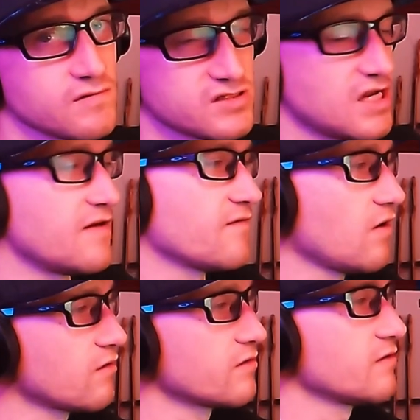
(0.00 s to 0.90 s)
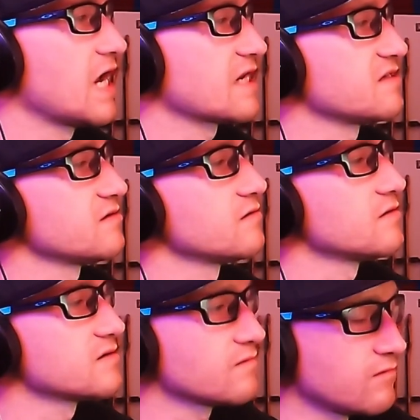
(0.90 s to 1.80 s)
which I've already reacted to.
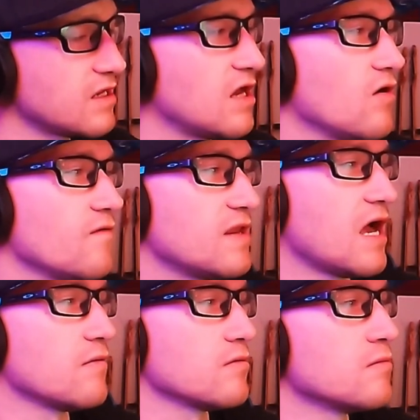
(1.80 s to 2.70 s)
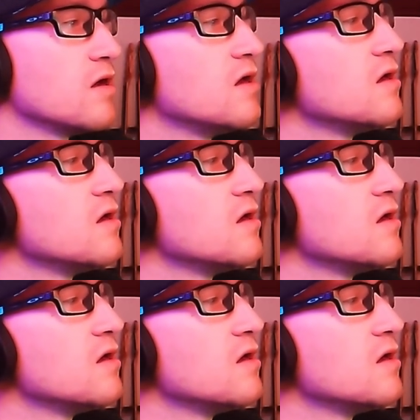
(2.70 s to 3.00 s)
It's one hell of an album.